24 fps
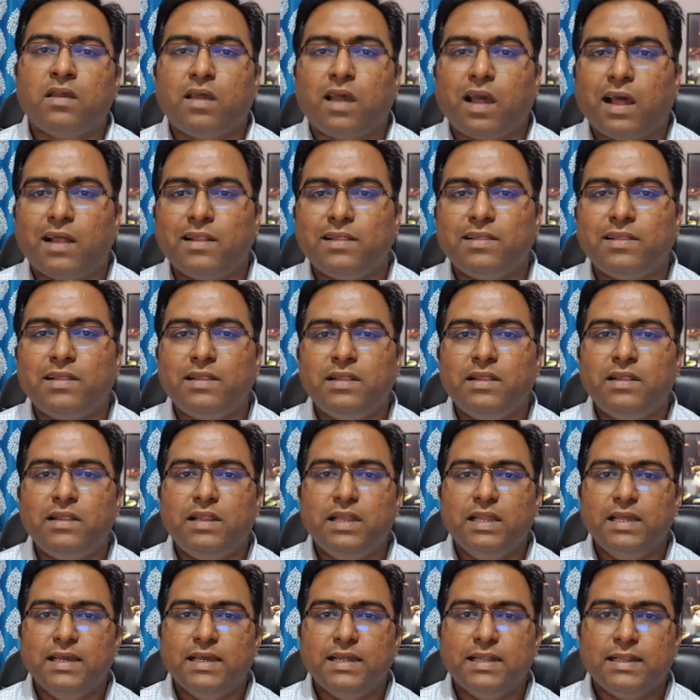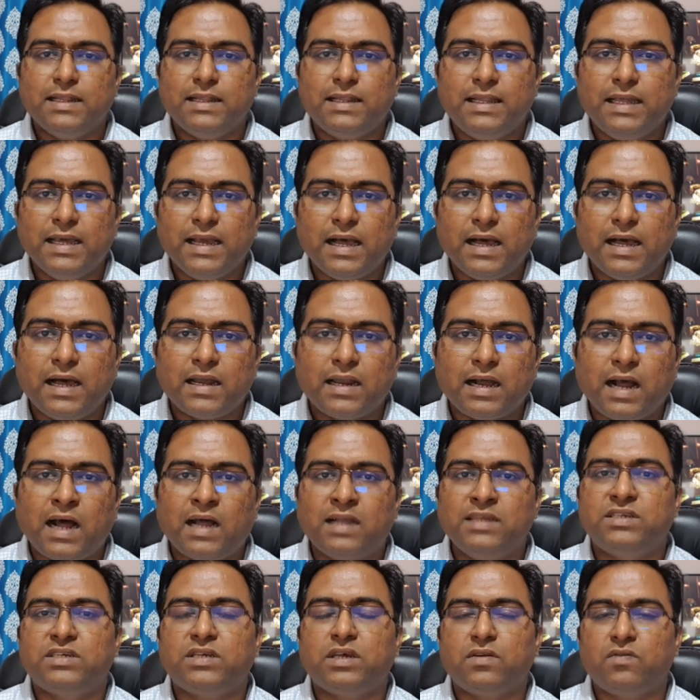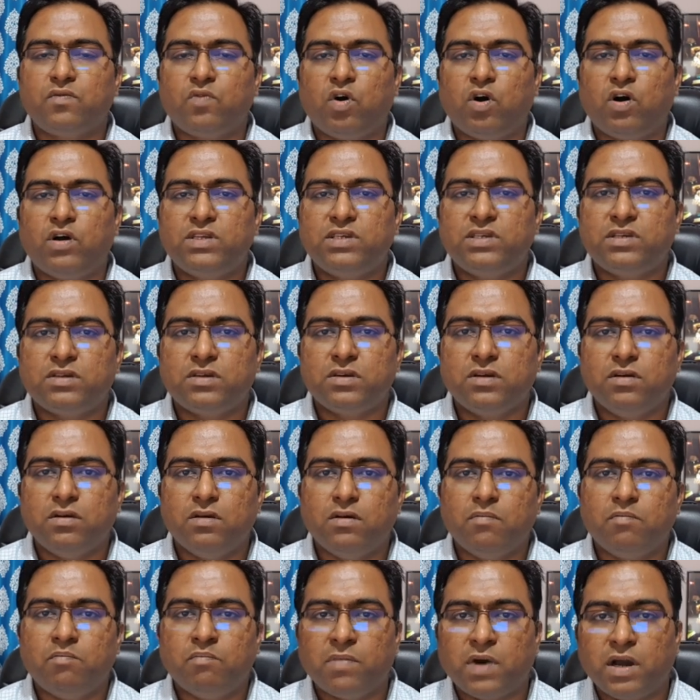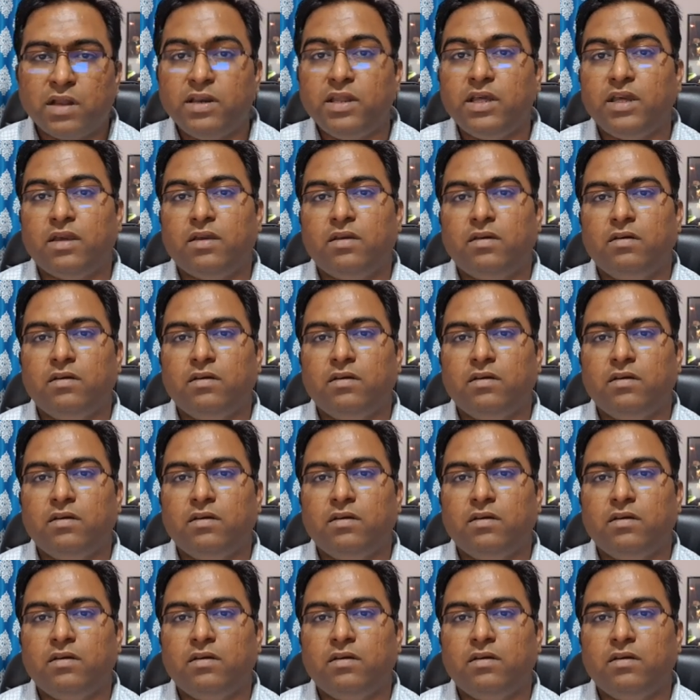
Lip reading: And their answer was money,